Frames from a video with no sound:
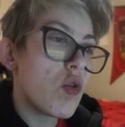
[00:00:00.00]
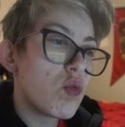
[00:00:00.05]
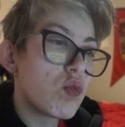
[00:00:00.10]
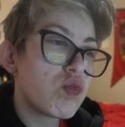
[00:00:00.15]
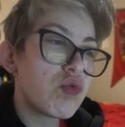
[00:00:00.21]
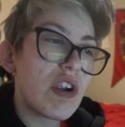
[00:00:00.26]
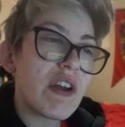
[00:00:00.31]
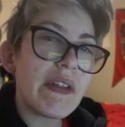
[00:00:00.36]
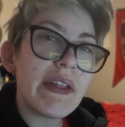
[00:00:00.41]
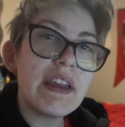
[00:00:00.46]

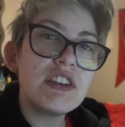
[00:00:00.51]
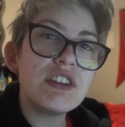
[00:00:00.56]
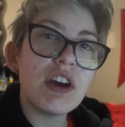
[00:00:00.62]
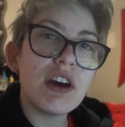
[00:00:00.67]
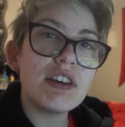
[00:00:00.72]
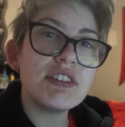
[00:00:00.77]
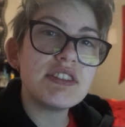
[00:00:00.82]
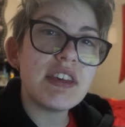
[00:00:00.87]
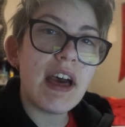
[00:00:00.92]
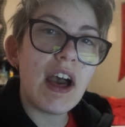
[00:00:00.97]
really
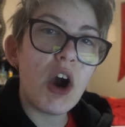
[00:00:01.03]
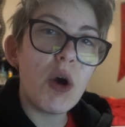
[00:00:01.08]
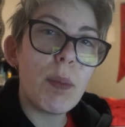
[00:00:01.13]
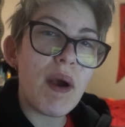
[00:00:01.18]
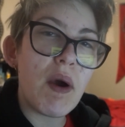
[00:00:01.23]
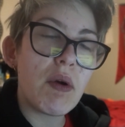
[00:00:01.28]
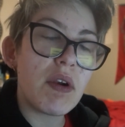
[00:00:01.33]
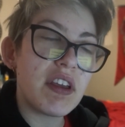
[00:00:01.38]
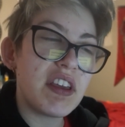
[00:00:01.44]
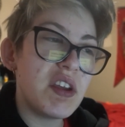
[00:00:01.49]
does help
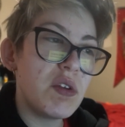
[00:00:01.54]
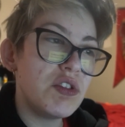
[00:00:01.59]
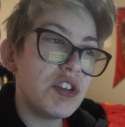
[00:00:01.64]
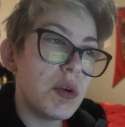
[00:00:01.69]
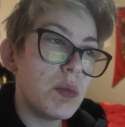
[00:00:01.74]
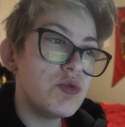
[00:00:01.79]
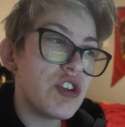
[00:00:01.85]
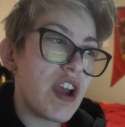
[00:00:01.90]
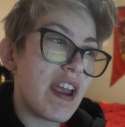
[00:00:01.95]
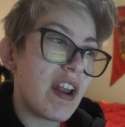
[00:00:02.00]
out a
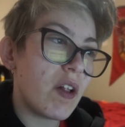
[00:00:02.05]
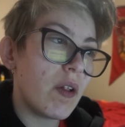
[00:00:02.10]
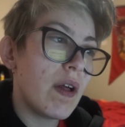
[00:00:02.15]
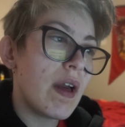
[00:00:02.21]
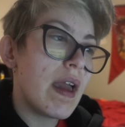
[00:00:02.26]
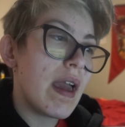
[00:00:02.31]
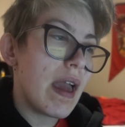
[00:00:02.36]
YouTube channel.